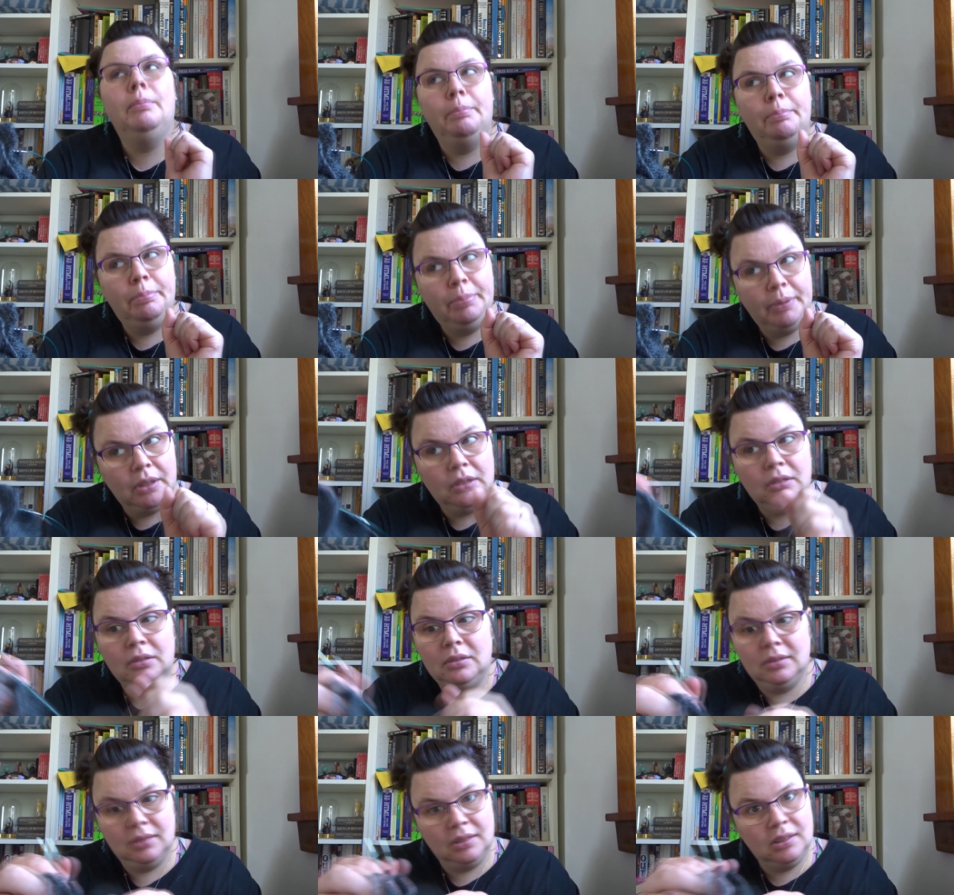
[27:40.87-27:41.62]
but
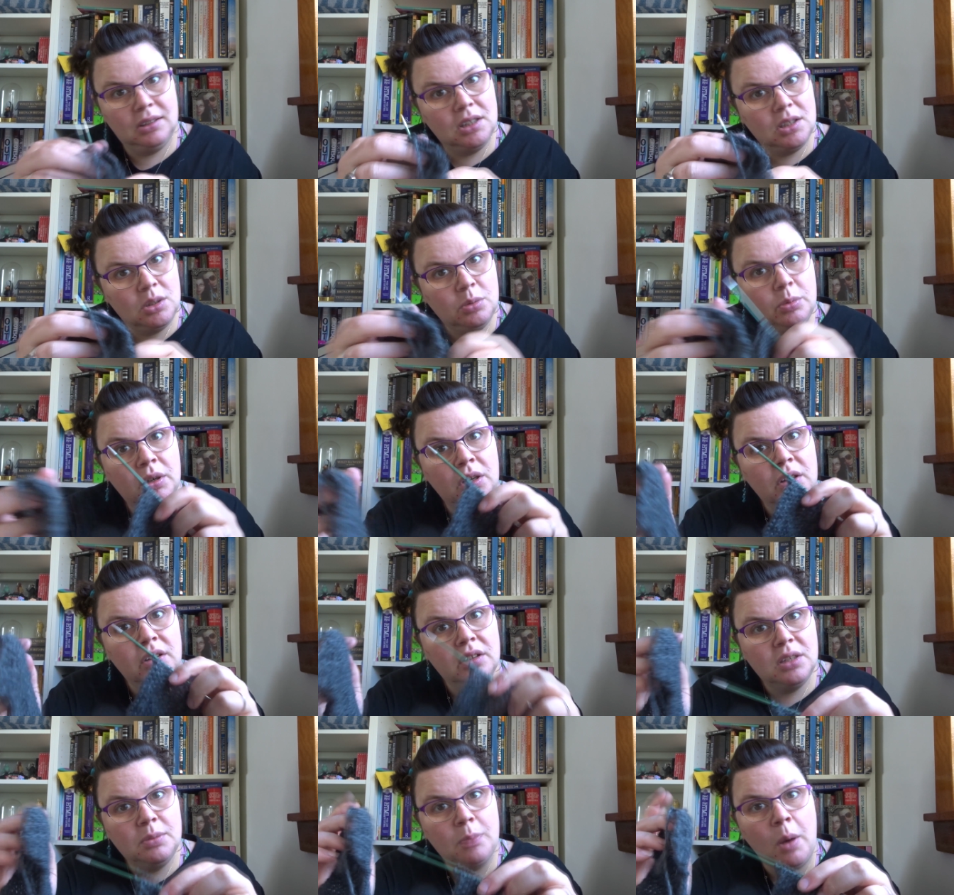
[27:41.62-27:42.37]
that's one of
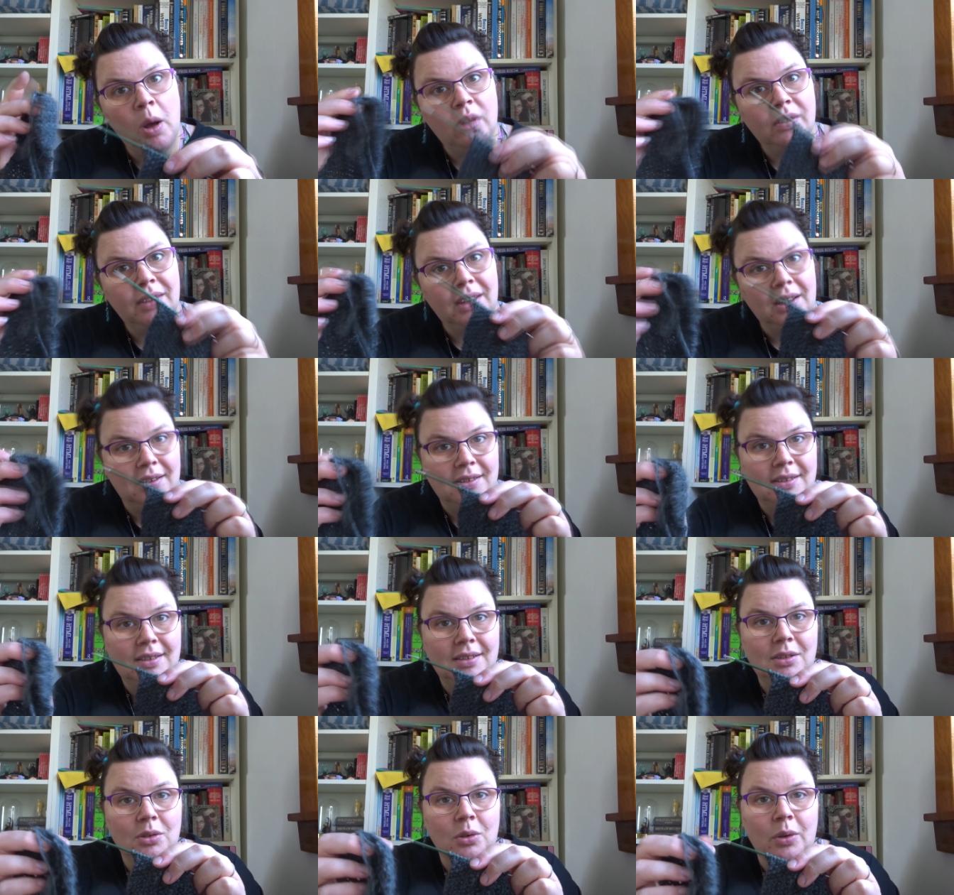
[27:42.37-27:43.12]
the small things
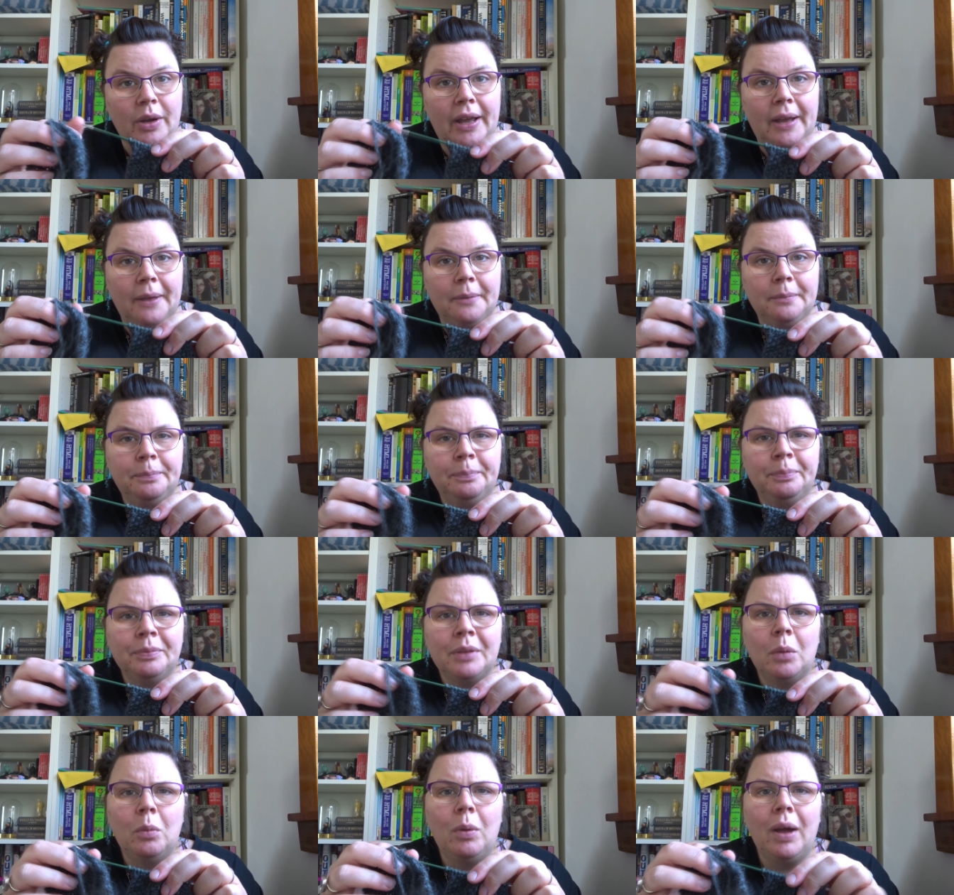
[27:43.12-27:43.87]
that's annoying.
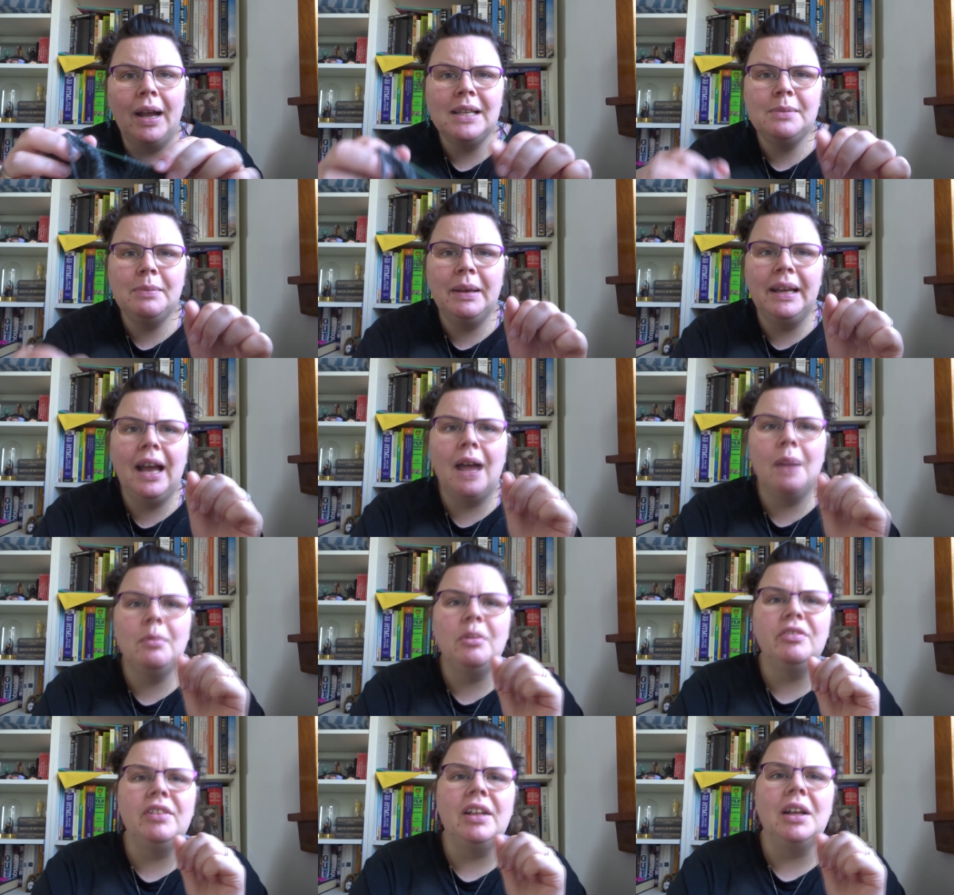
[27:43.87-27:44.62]
Why is my
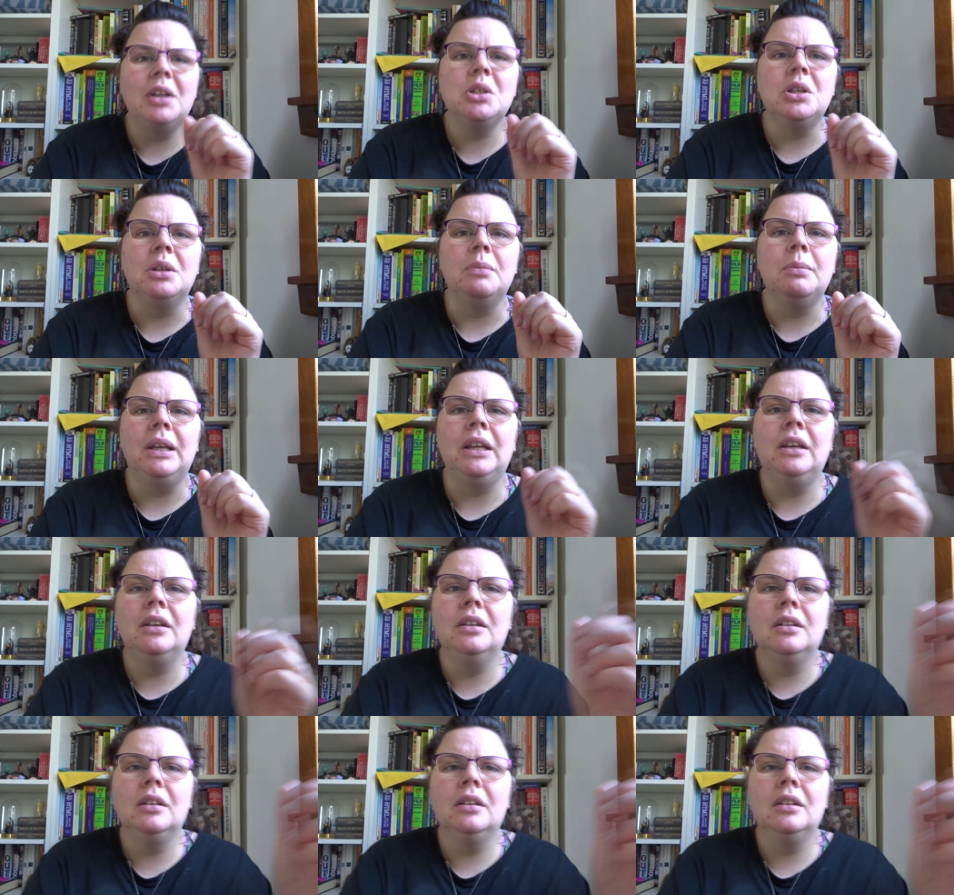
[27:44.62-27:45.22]
camera flashing at me?